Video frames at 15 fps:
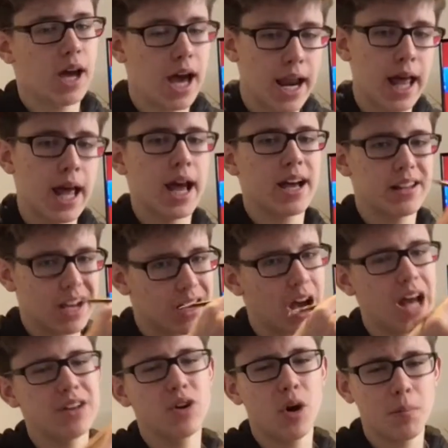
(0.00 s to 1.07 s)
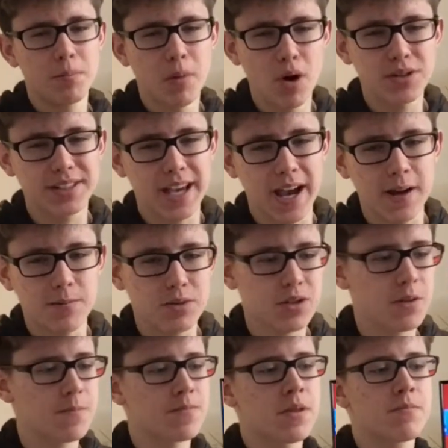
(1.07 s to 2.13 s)
And I not most games.
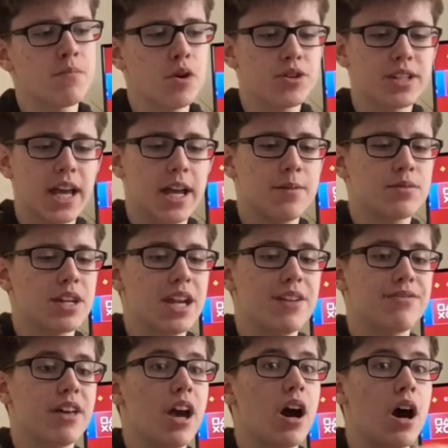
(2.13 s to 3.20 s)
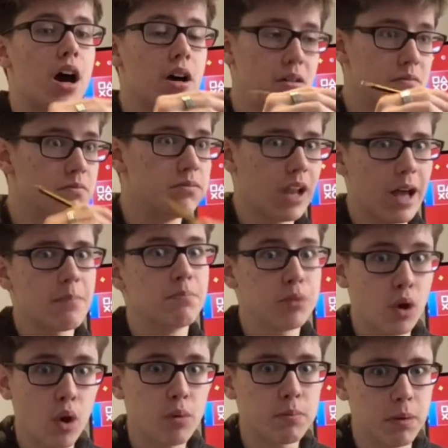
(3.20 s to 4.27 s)
Most games, if they are like
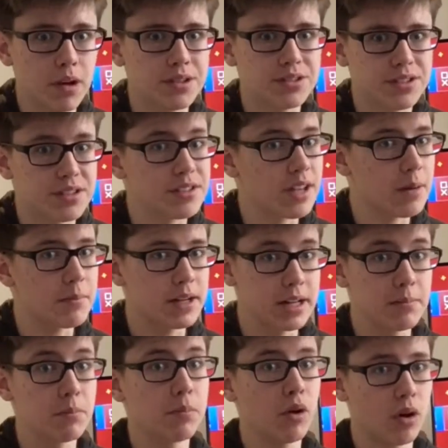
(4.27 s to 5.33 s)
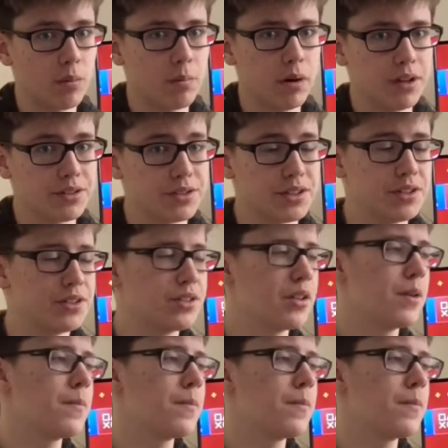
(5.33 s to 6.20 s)
blockbusters, I mean blockbusters.